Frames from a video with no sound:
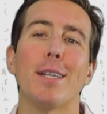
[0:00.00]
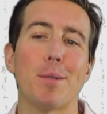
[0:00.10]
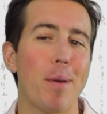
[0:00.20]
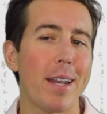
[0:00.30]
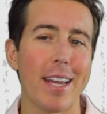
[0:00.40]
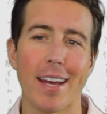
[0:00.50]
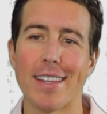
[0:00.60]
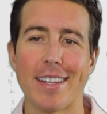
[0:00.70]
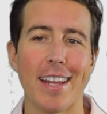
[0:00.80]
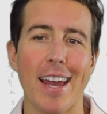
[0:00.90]
depending on
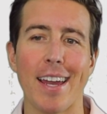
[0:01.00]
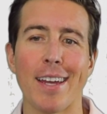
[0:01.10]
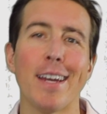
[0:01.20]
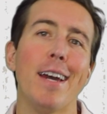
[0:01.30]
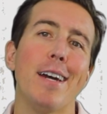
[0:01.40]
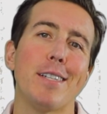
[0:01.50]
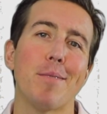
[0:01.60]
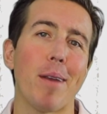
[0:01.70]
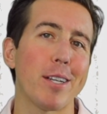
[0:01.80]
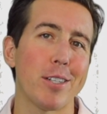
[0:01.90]
the day,
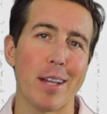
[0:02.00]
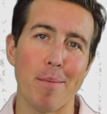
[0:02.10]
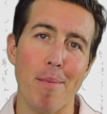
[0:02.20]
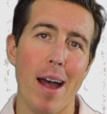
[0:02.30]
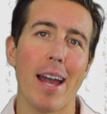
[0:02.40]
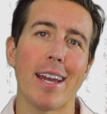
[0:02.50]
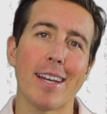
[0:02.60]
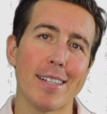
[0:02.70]
to make sure that my